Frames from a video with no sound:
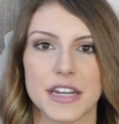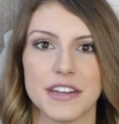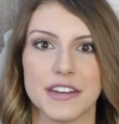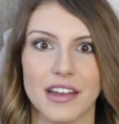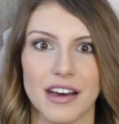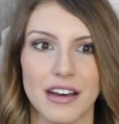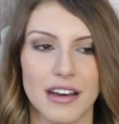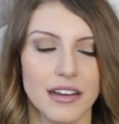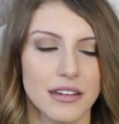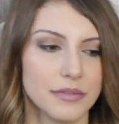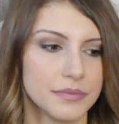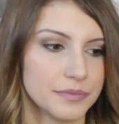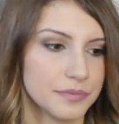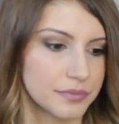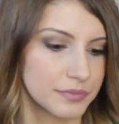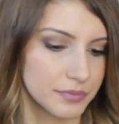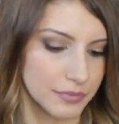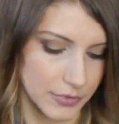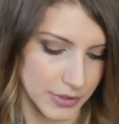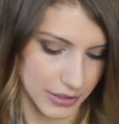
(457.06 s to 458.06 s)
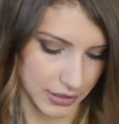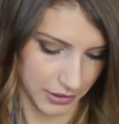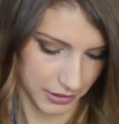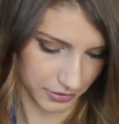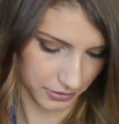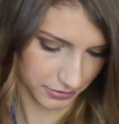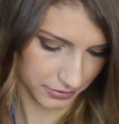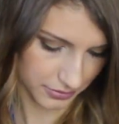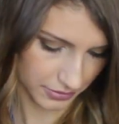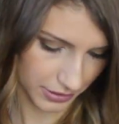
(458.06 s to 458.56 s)
Duh.
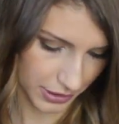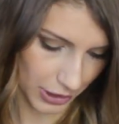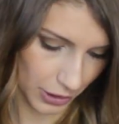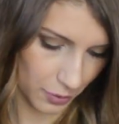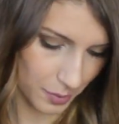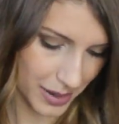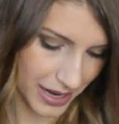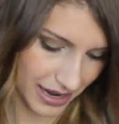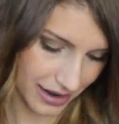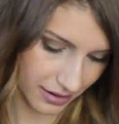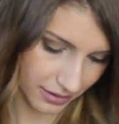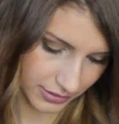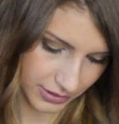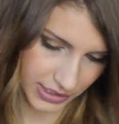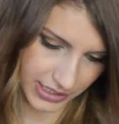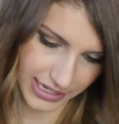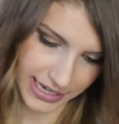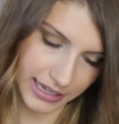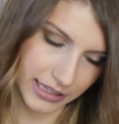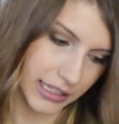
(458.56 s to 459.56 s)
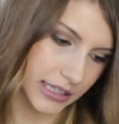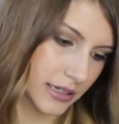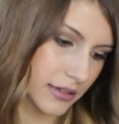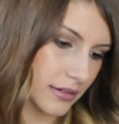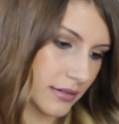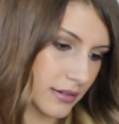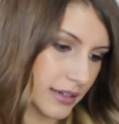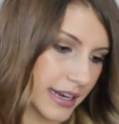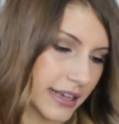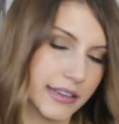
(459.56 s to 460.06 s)
So, go me. Just
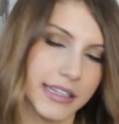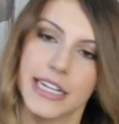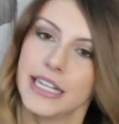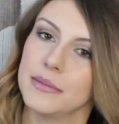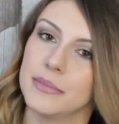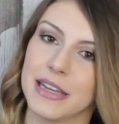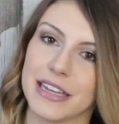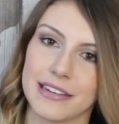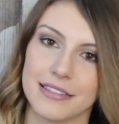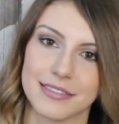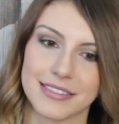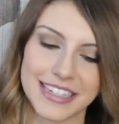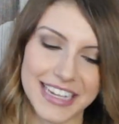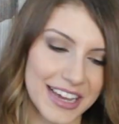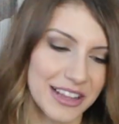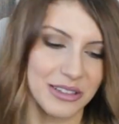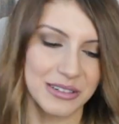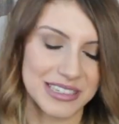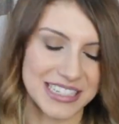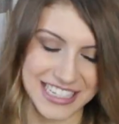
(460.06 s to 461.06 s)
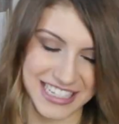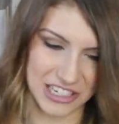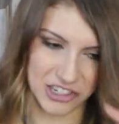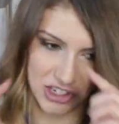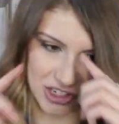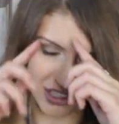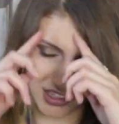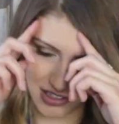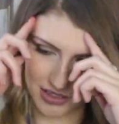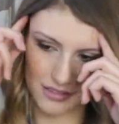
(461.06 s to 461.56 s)
killing it, making killer
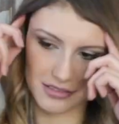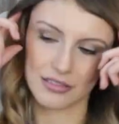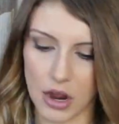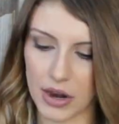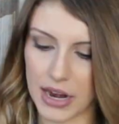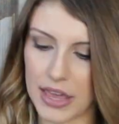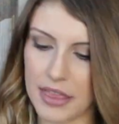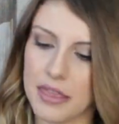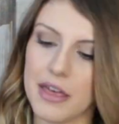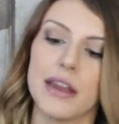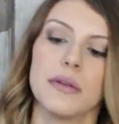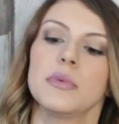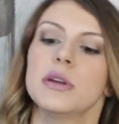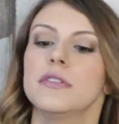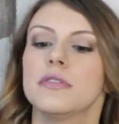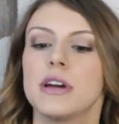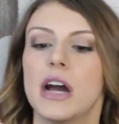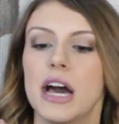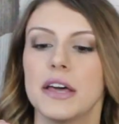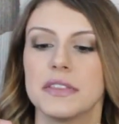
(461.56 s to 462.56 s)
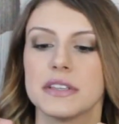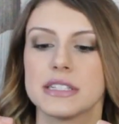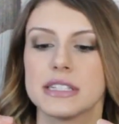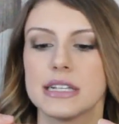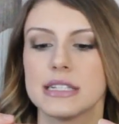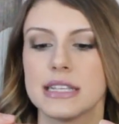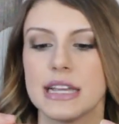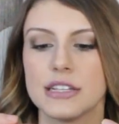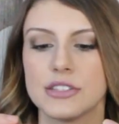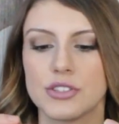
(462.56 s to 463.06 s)
decisions. Okay, then we've got, this
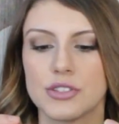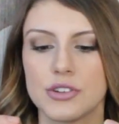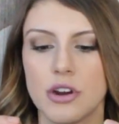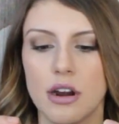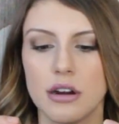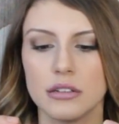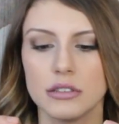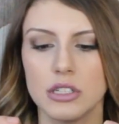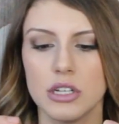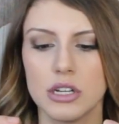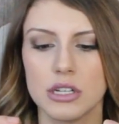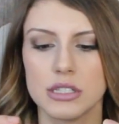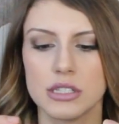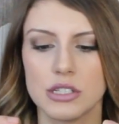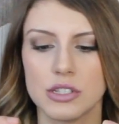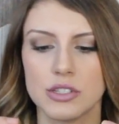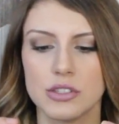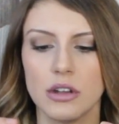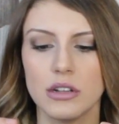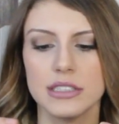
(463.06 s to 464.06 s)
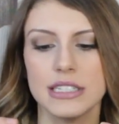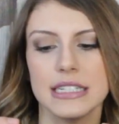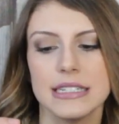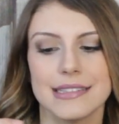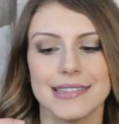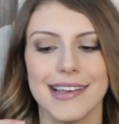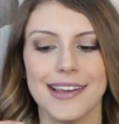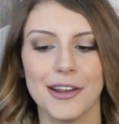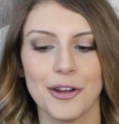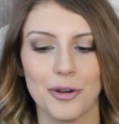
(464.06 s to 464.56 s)
is a Starlux Salty
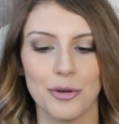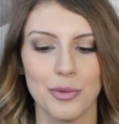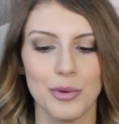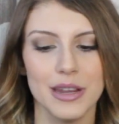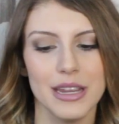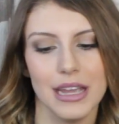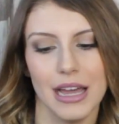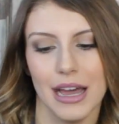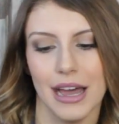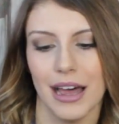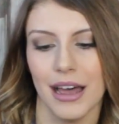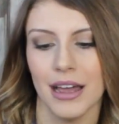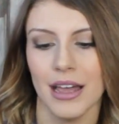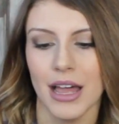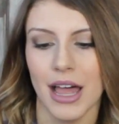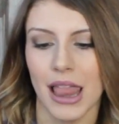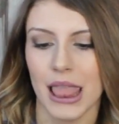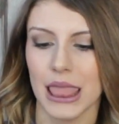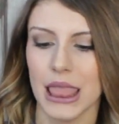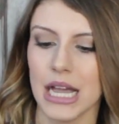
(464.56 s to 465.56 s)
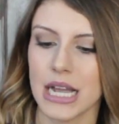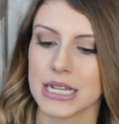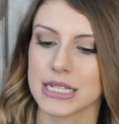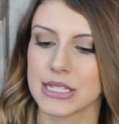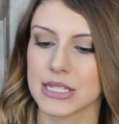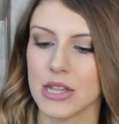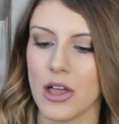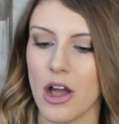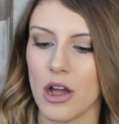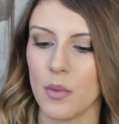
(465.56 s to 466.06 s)
Sangria
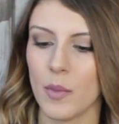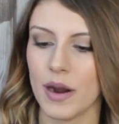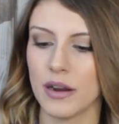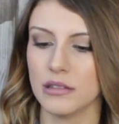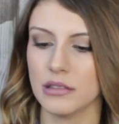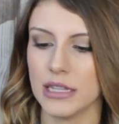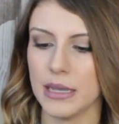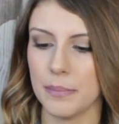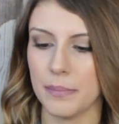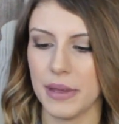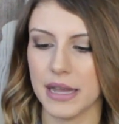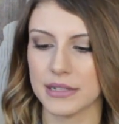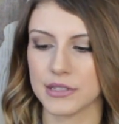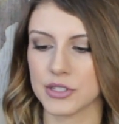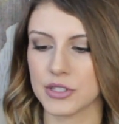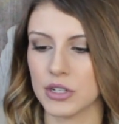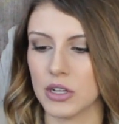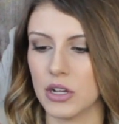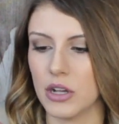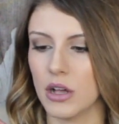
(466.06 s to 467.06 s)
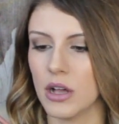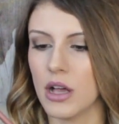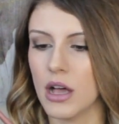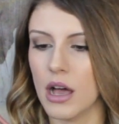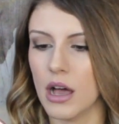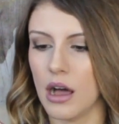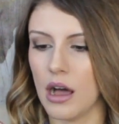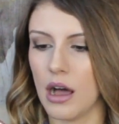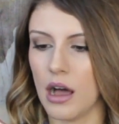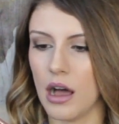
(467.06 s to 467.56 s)
Luxe Longwear Lip Pencil.
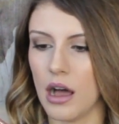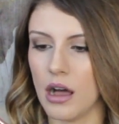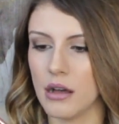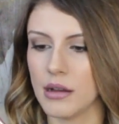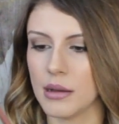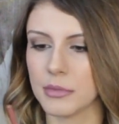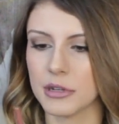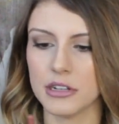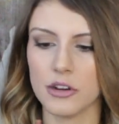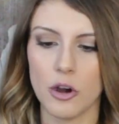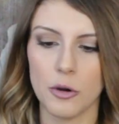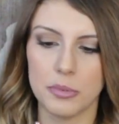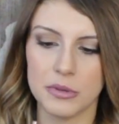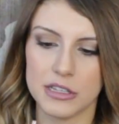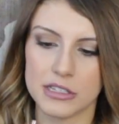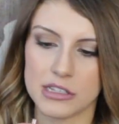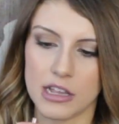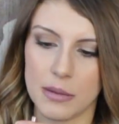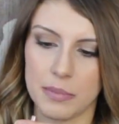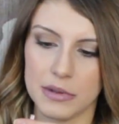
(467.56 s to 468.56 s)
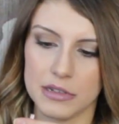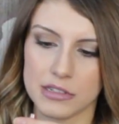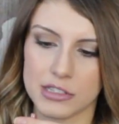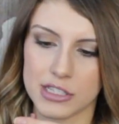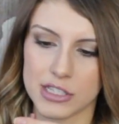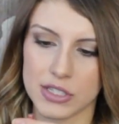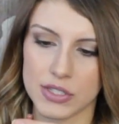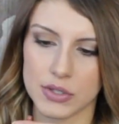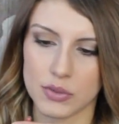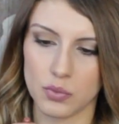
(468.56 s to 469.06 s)
I'm gonna open this up and
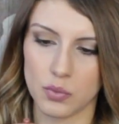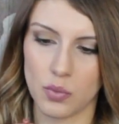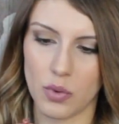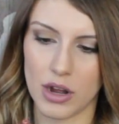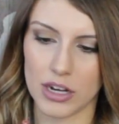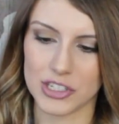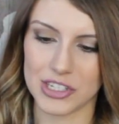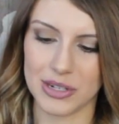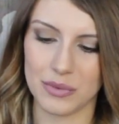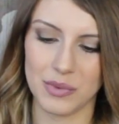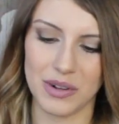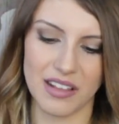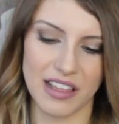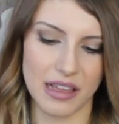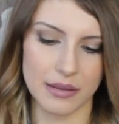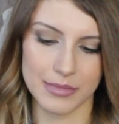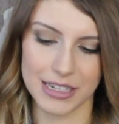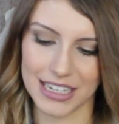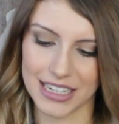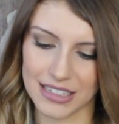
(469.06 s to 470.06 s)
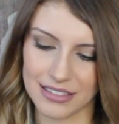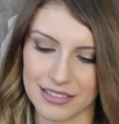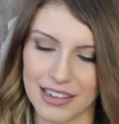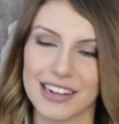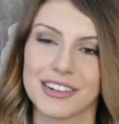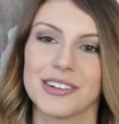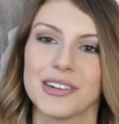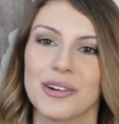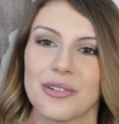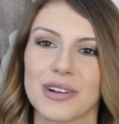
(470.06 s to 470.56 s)
swatch it. Well, am I?
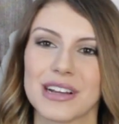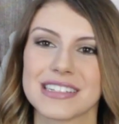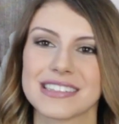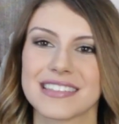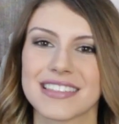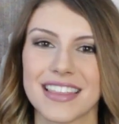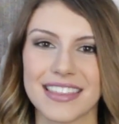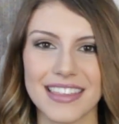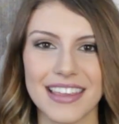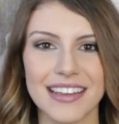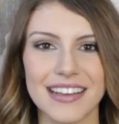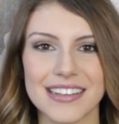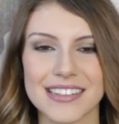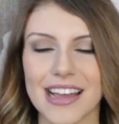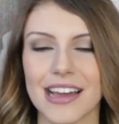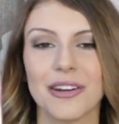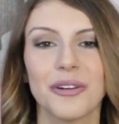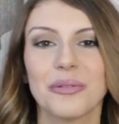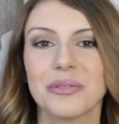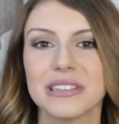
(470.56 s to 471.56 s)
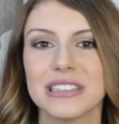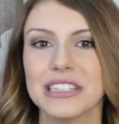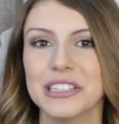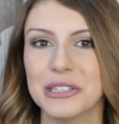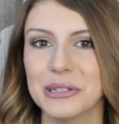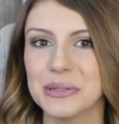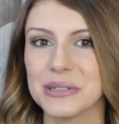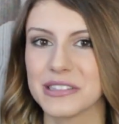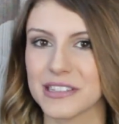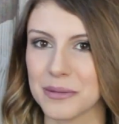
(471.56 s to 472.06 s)
I don't know, because the thing is, I don't
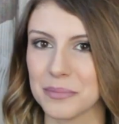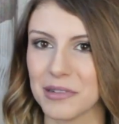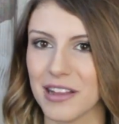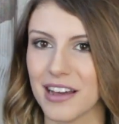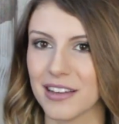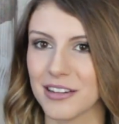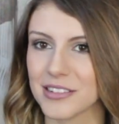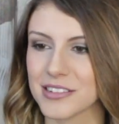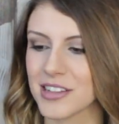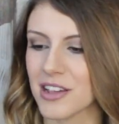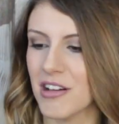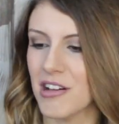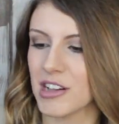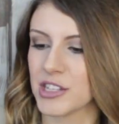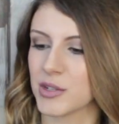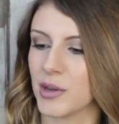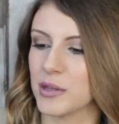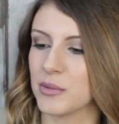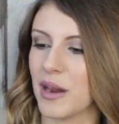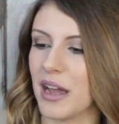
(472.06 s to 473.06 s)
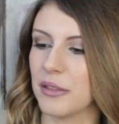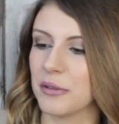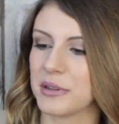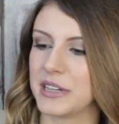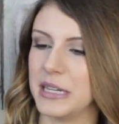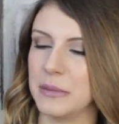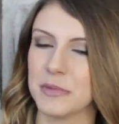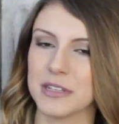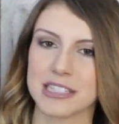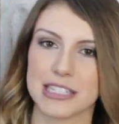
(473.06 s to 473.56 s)
really use lip liners, so I'd rather
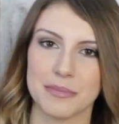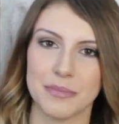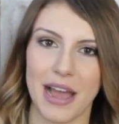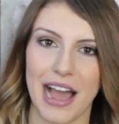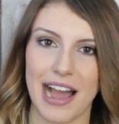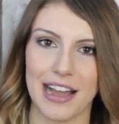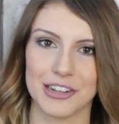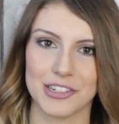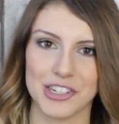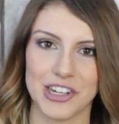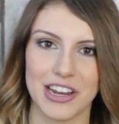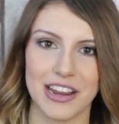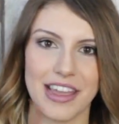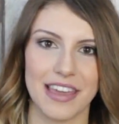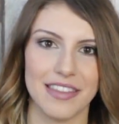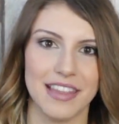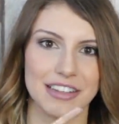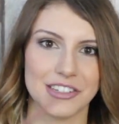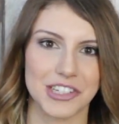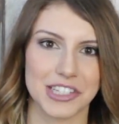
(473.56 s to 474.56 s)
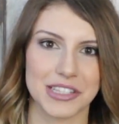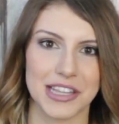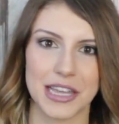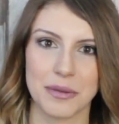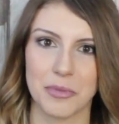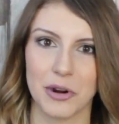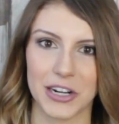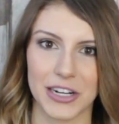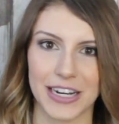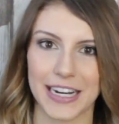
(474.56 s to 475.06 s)
keep this in packaging and then just,
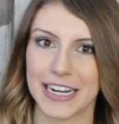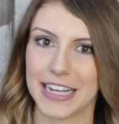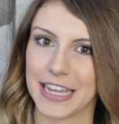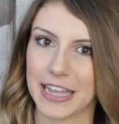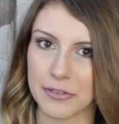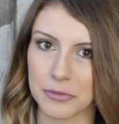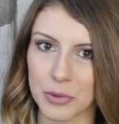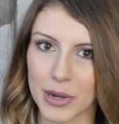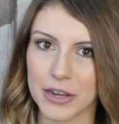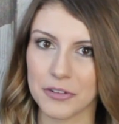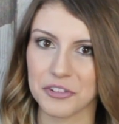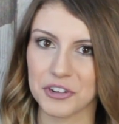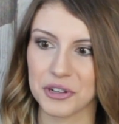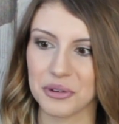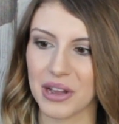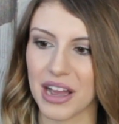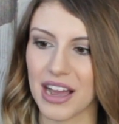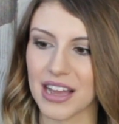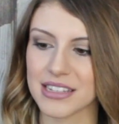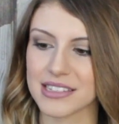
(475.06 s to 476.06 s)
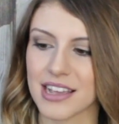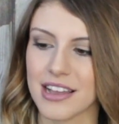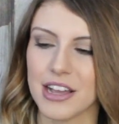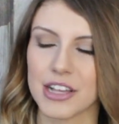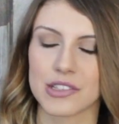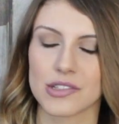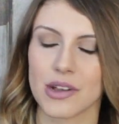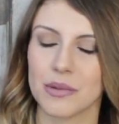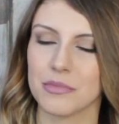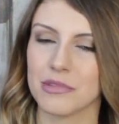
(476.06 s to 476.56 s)
like, put it in a giveaway for you guys.
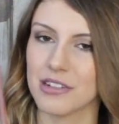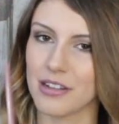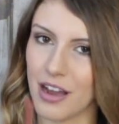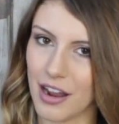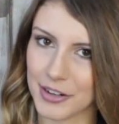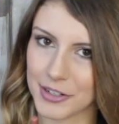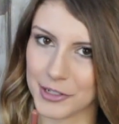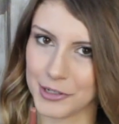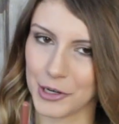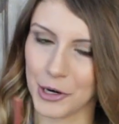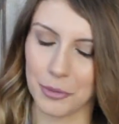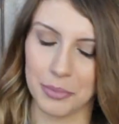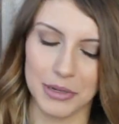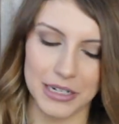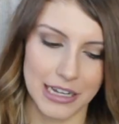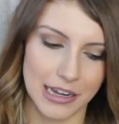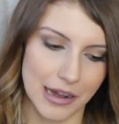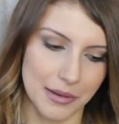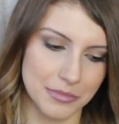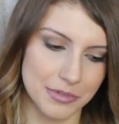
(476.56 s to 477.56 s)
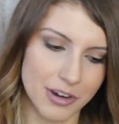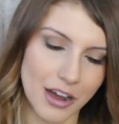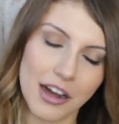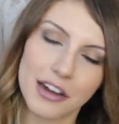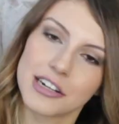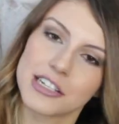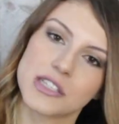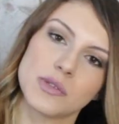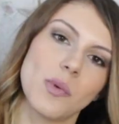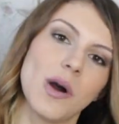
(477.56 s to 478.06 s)
So I'm not gonna open it, I'm
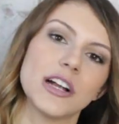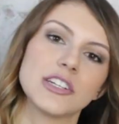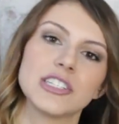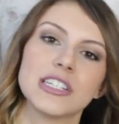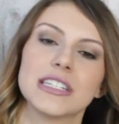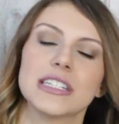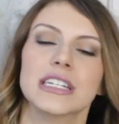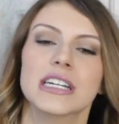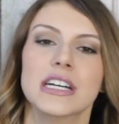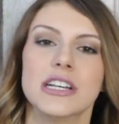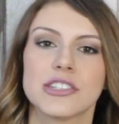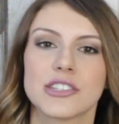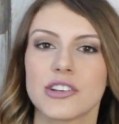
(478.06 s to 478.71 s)
not gonna swatch it.